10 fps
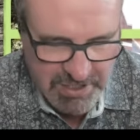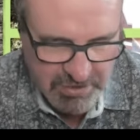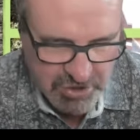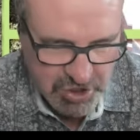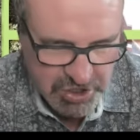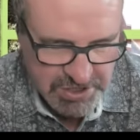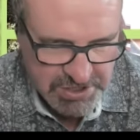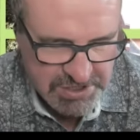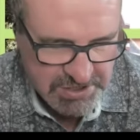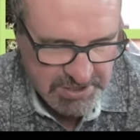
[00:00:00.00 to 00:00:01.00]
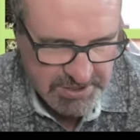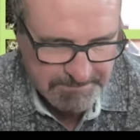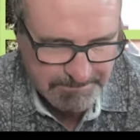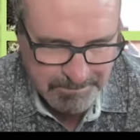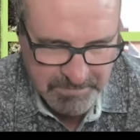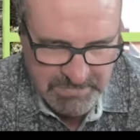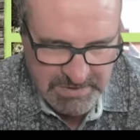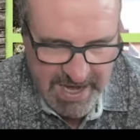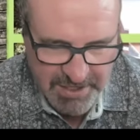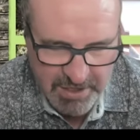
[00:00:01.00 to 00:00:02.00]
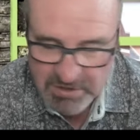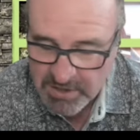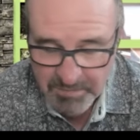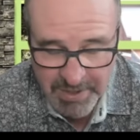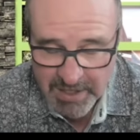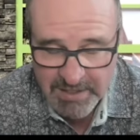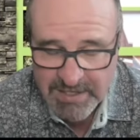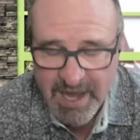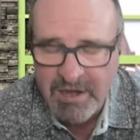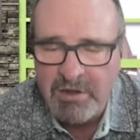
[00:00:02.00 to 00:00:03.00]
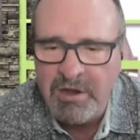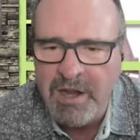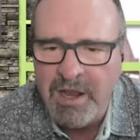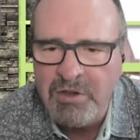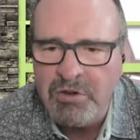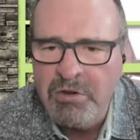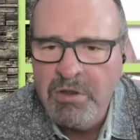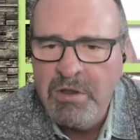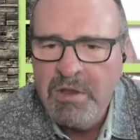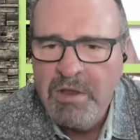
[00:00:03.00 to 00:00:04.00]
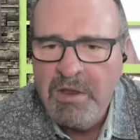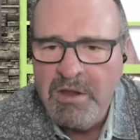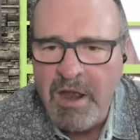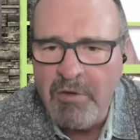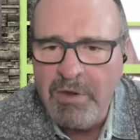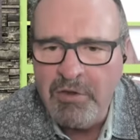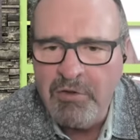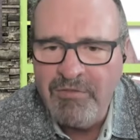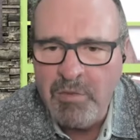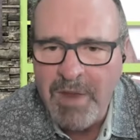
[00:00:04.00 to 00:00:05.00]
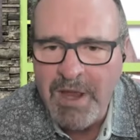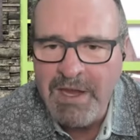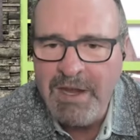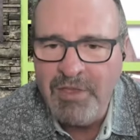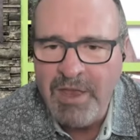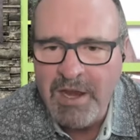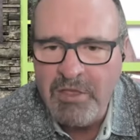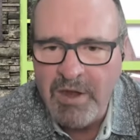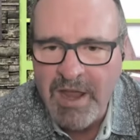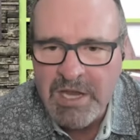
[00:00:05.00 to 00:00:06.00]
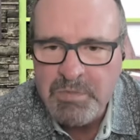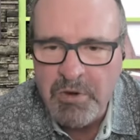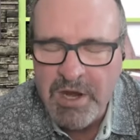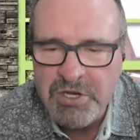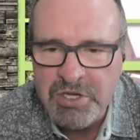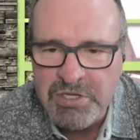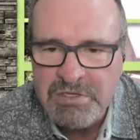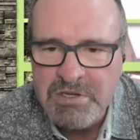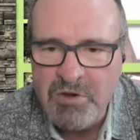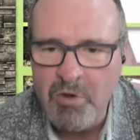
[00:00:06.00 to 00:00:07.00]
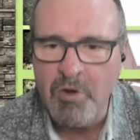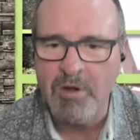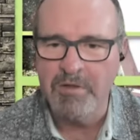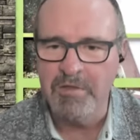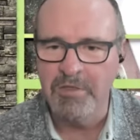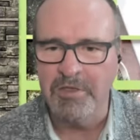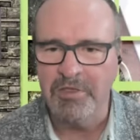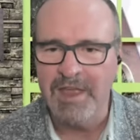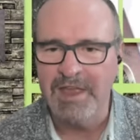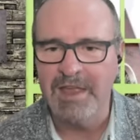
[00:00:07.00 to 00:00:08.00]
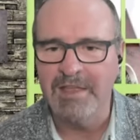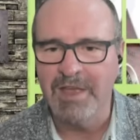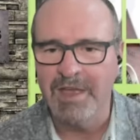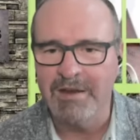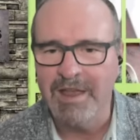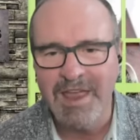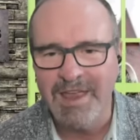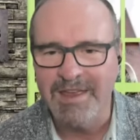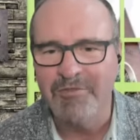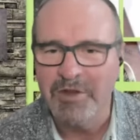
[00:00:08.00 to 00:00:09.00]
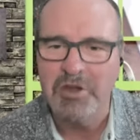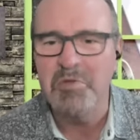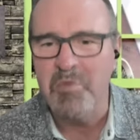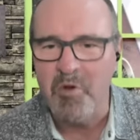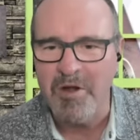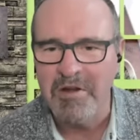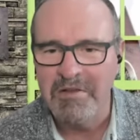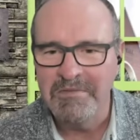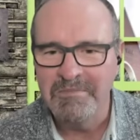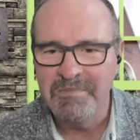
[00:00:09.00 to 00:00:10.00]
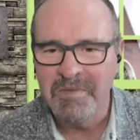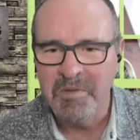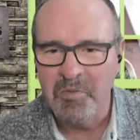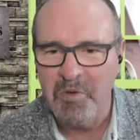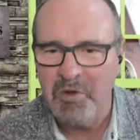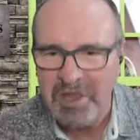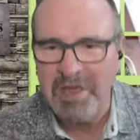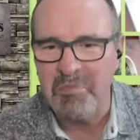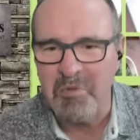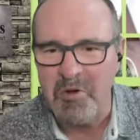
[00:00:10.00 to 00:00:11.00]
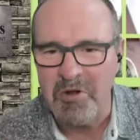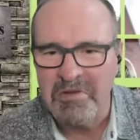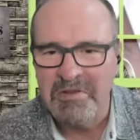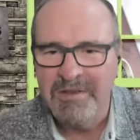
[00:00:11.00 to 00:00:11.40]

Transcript: that are just completely tactical in nature, not really driven by anything other than aspirations or the thinking that, hey, if we do more, we'll get more.